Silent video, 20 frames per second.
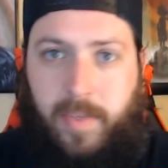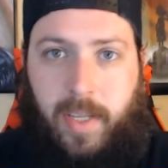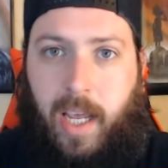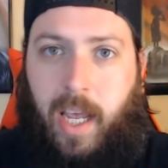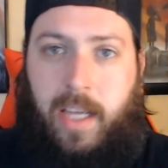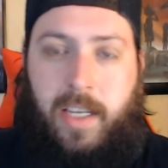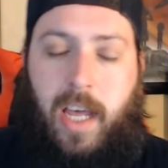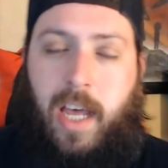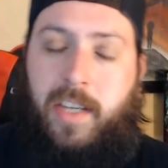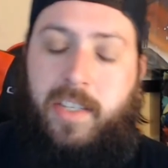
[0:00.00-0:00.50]

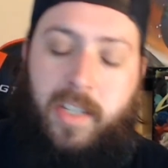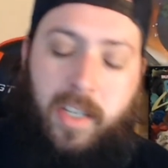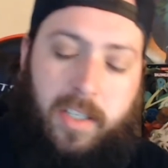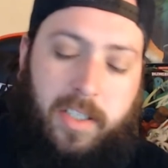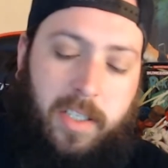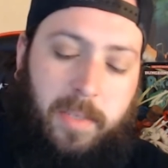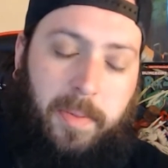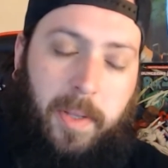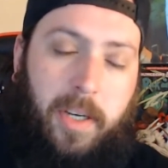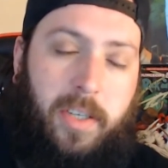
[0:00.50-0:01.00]
as long as the
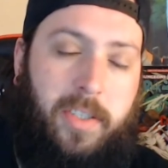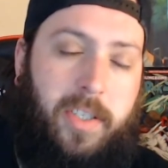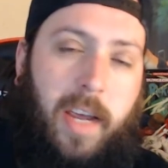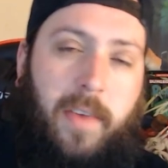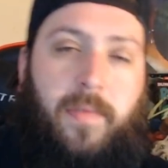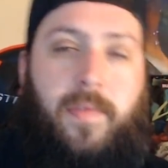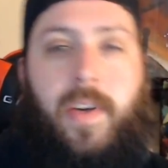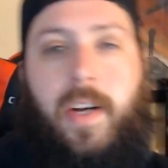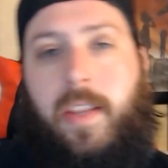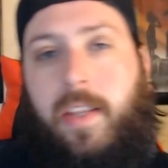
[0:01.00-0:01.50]
players are having
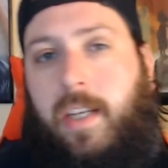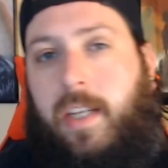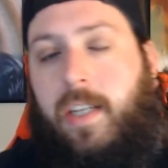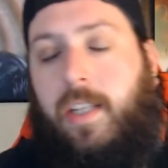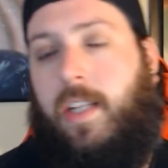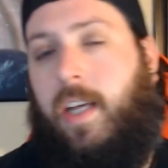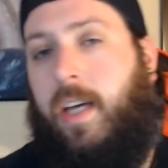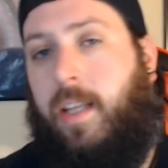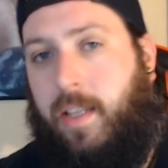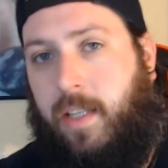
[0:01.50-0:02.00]
fun at the end of
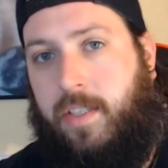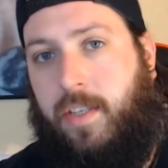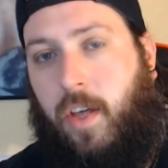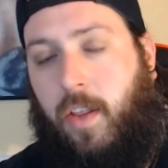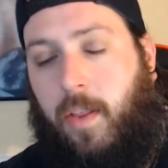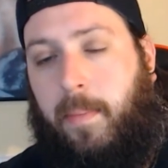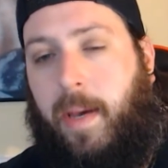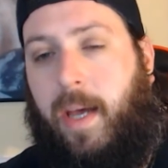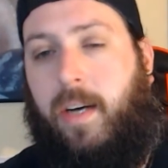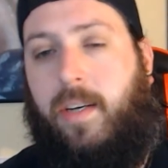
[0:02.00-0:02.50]
the day, that's all that
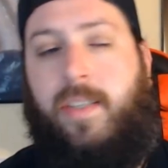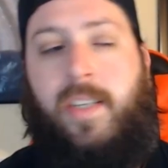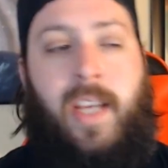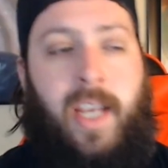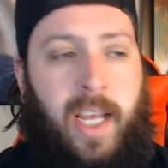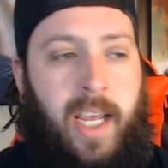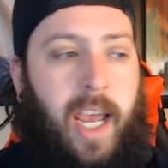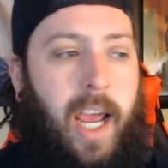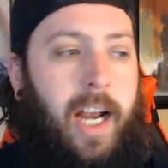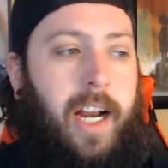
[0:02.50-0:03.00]
matters.
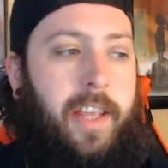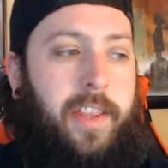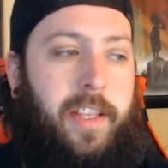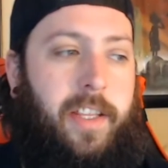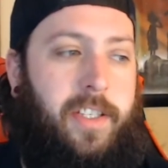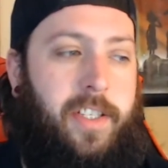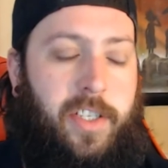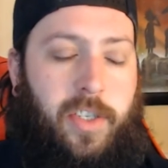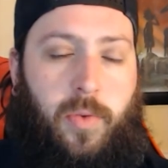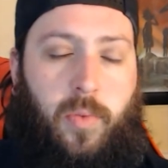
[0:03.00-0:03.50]
And I think
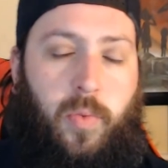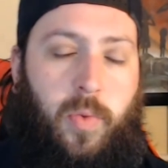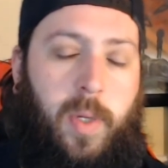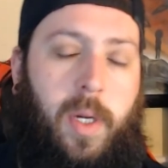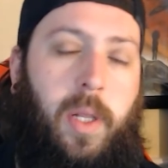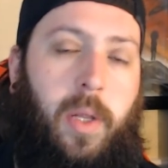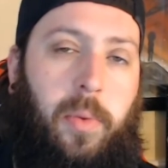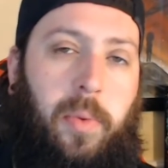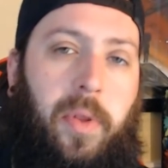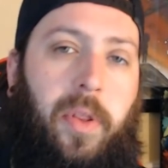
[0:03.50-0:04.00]
this is a
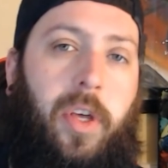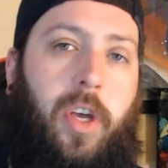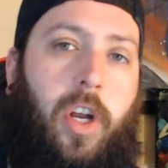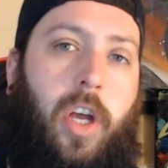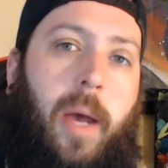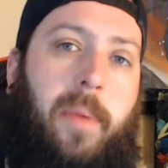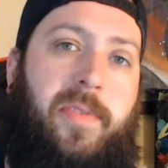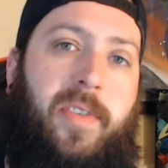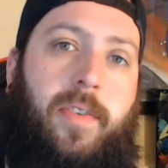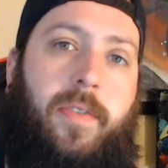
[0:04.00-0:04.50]
really, really good
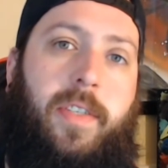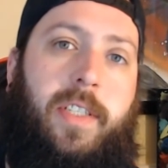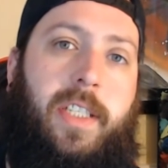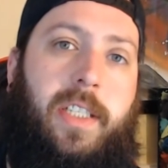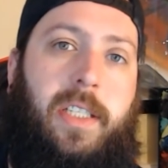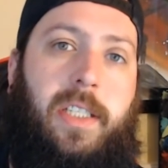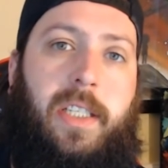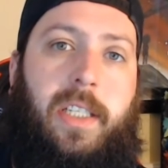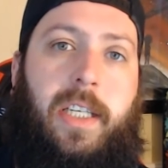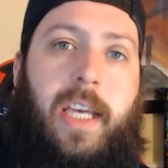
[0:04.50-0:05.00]
option to
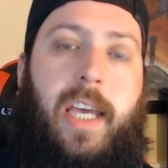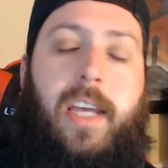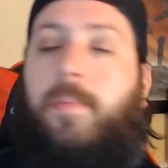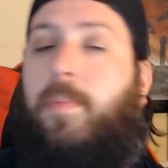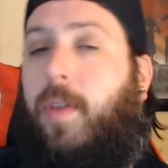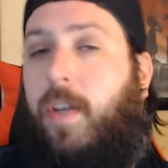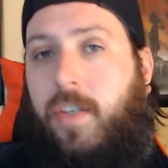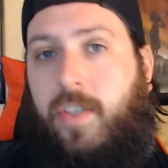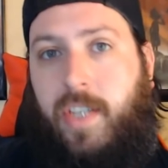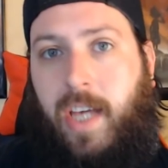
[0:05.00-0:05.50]
get your
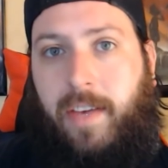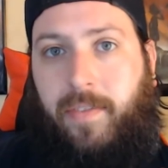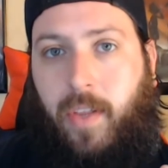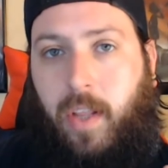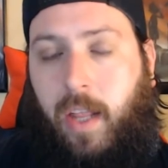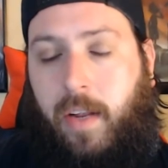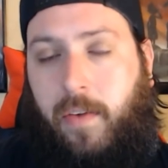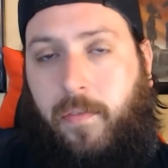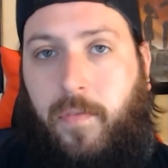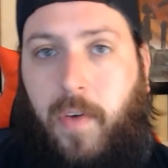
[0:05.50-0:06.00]
players to have a
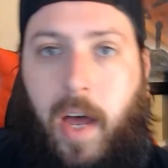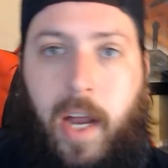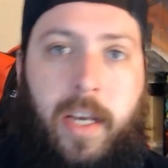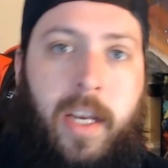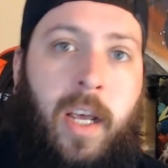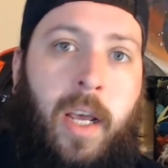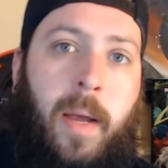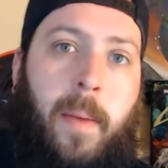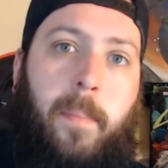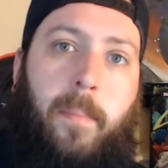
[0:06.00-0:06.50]
lot of fun,
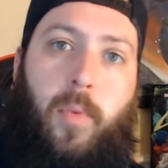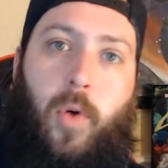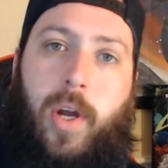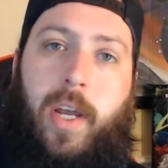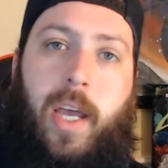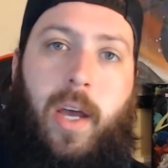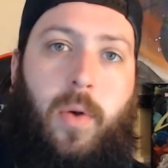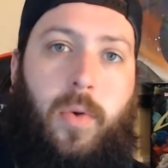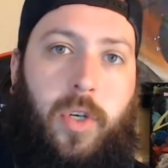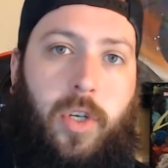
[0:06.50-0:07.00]
break
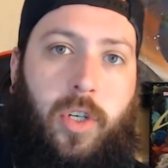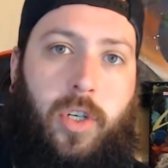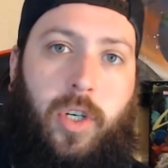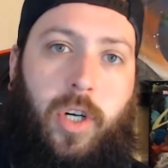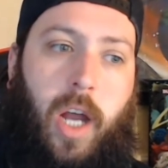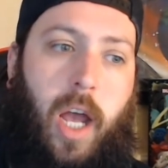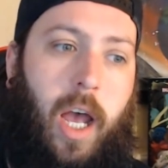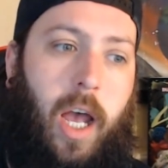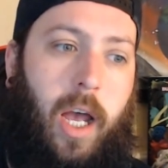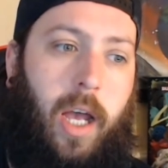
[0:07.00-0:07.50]
out your
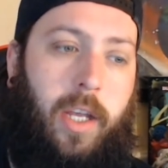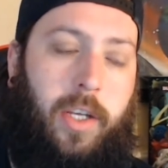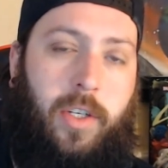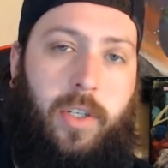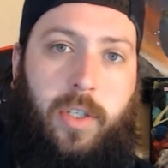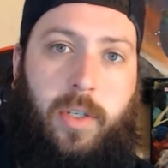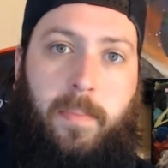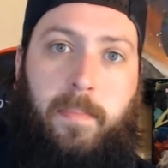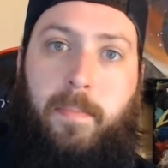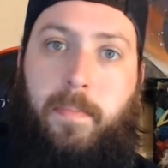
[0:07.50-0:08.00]

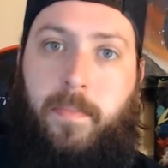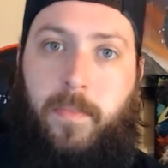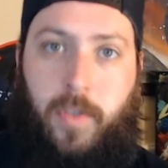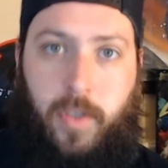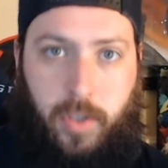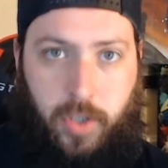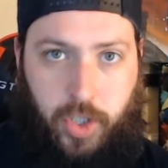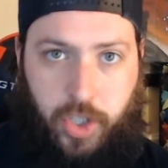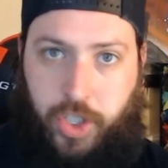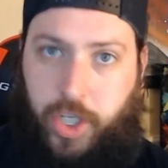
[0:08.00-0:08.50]

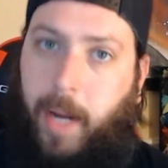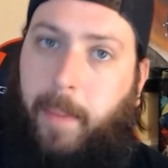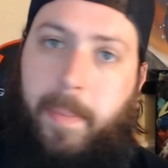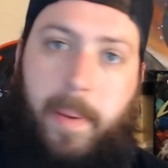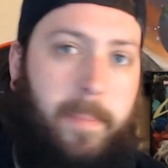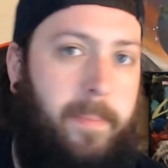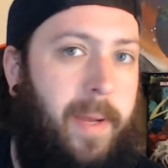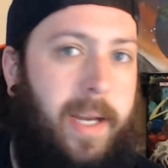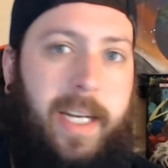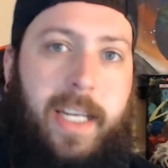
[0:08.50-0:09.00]
ship
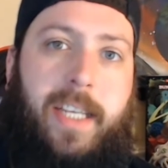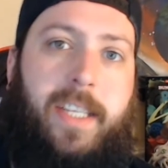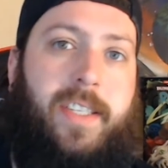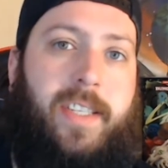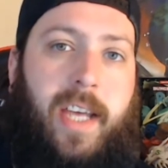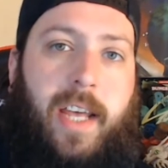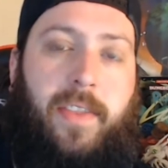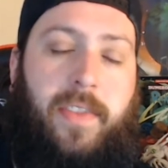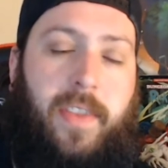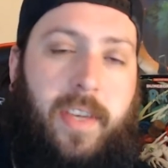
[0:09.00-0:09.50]
minis
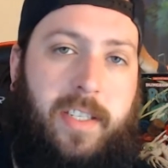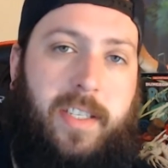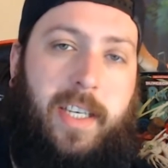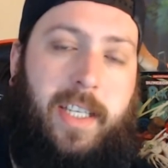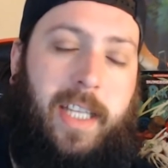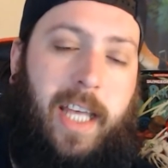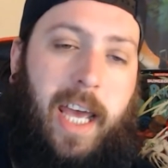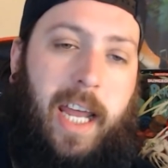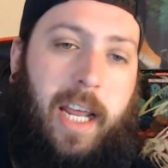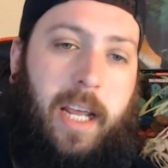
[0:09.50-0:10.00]
and things like
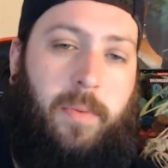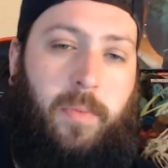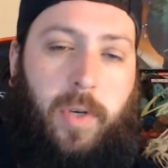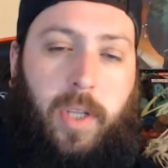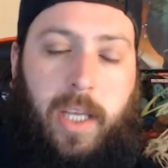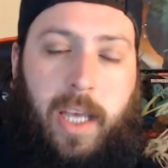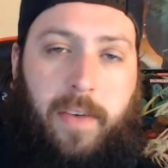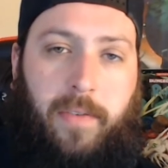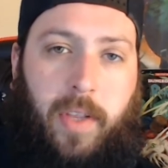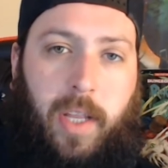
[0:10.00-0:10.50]
that, and really
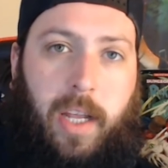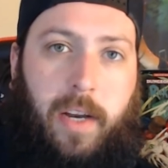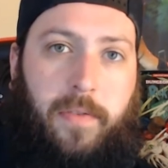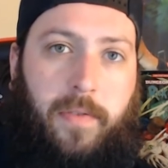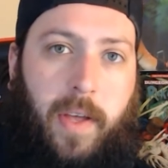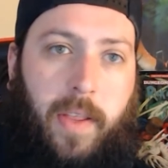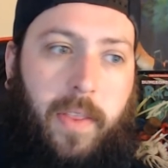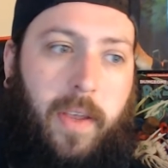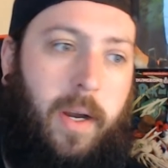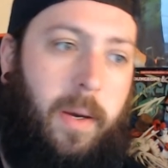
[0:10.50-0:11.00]
have a lot of
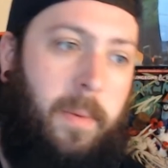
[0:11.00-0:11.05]
fun there.